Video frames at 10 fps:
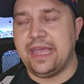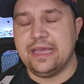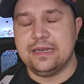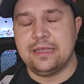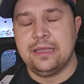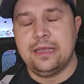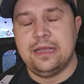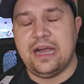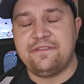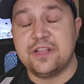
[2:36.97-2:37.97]
And
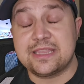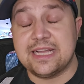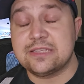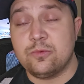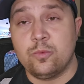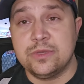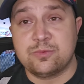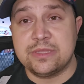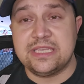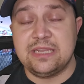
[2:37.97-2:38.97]
I feel like that
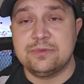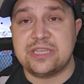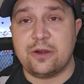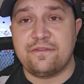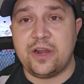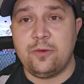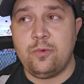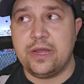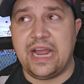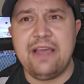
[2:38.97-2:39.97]
was what they did with Terrifier one.